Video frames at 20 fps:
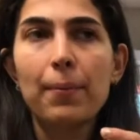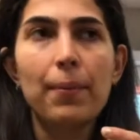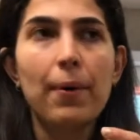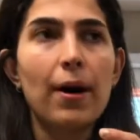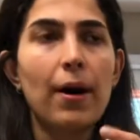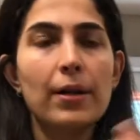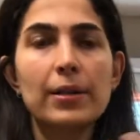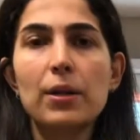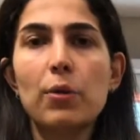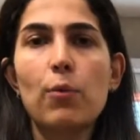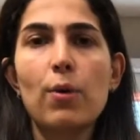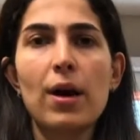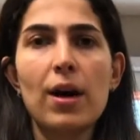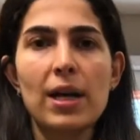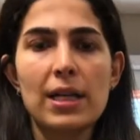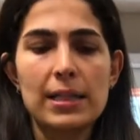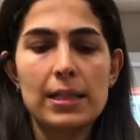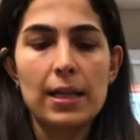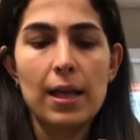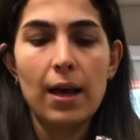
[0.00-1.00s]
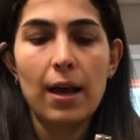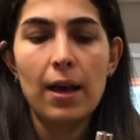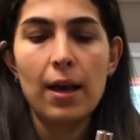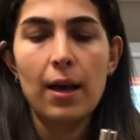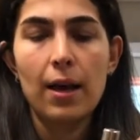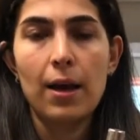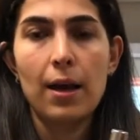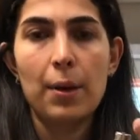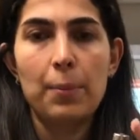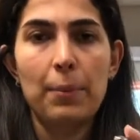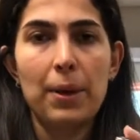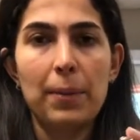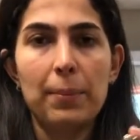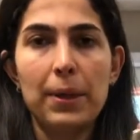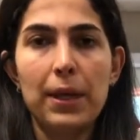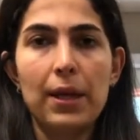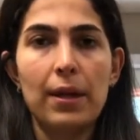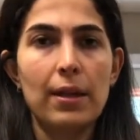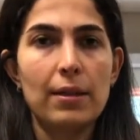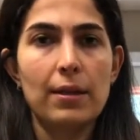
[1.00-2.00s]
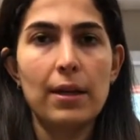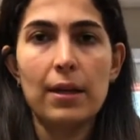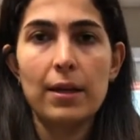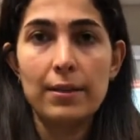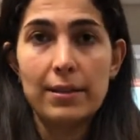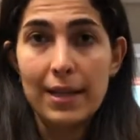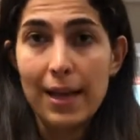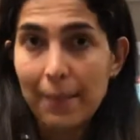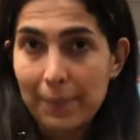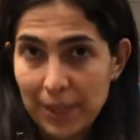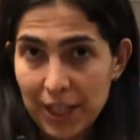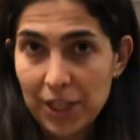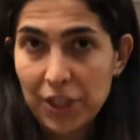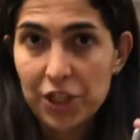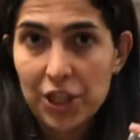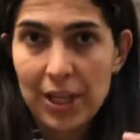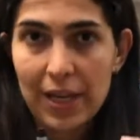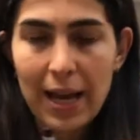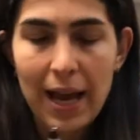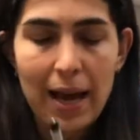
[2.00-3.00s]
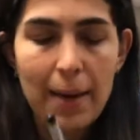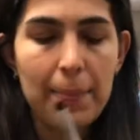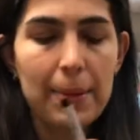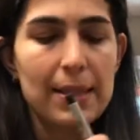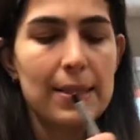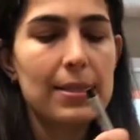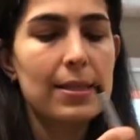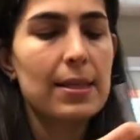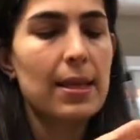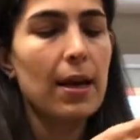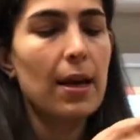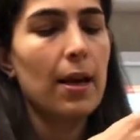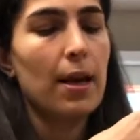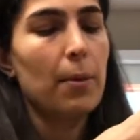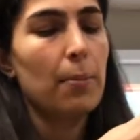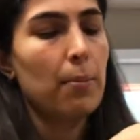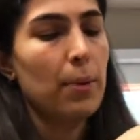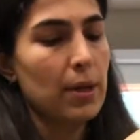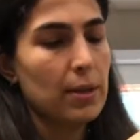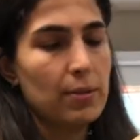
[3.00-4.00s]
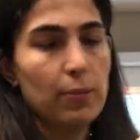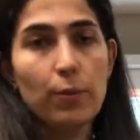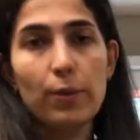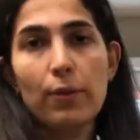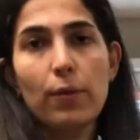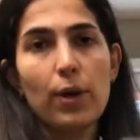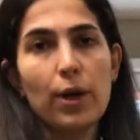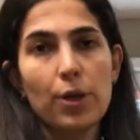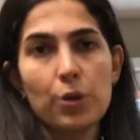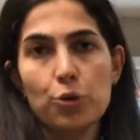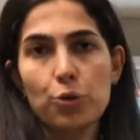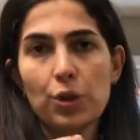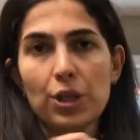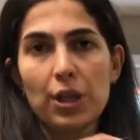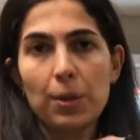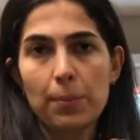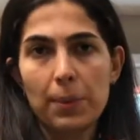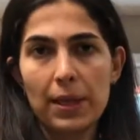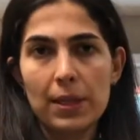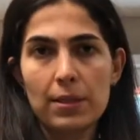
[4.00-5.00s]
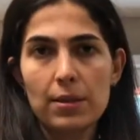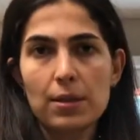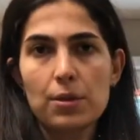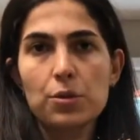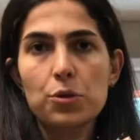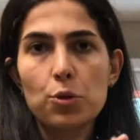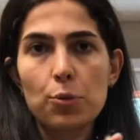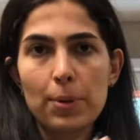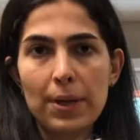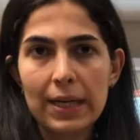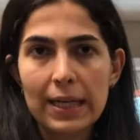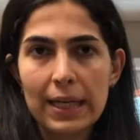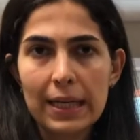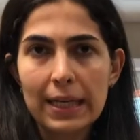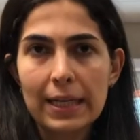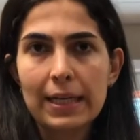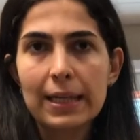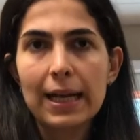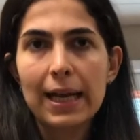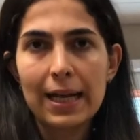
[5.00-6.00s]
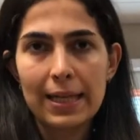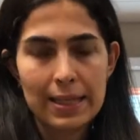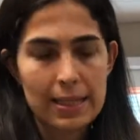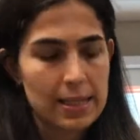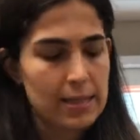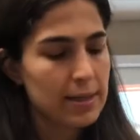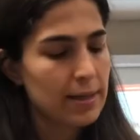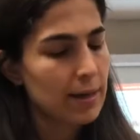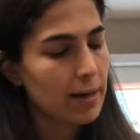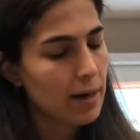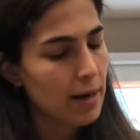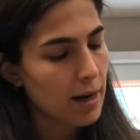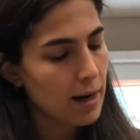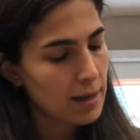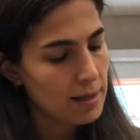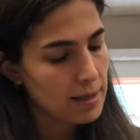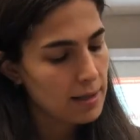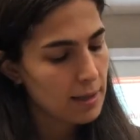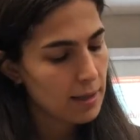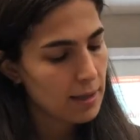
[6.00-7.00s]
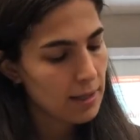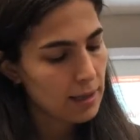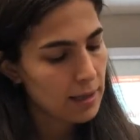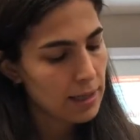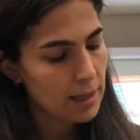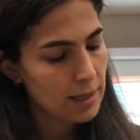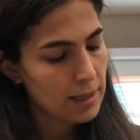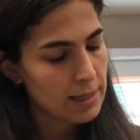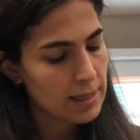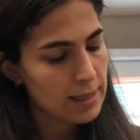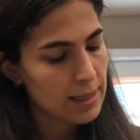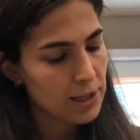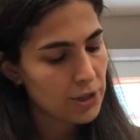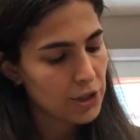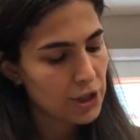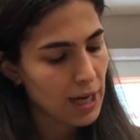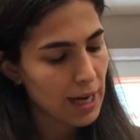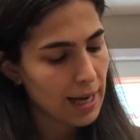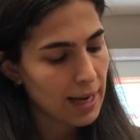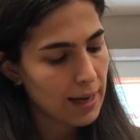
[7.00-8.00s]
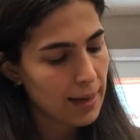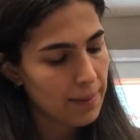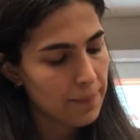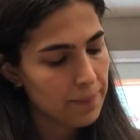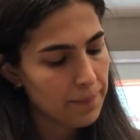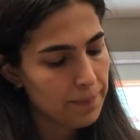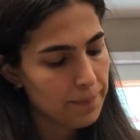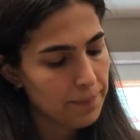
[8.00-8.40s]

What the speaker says: Otherwise, maybe the contamination happens. But we wanted to keep it super clean and sterilized. Here is the sham.